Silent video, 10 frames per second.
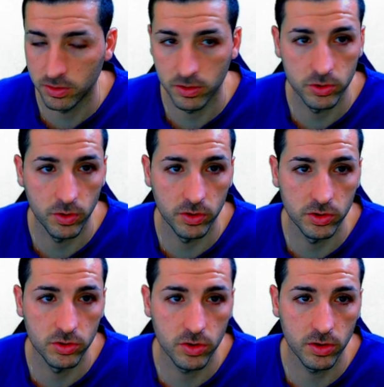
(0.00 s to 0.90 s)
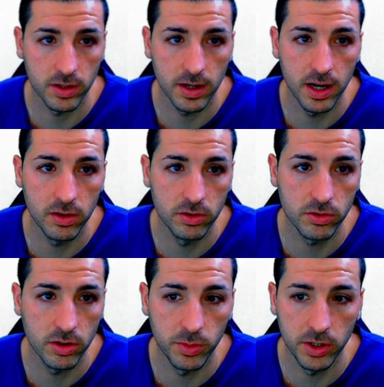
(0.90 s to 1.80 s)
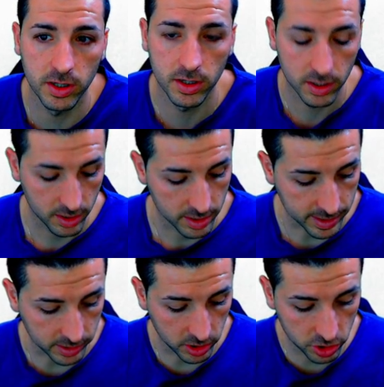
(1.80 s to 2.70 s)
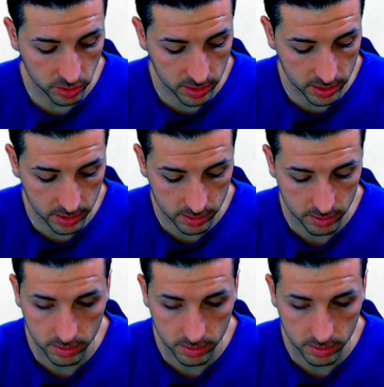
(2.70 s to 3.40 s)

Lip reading: So this is the title is going to be additional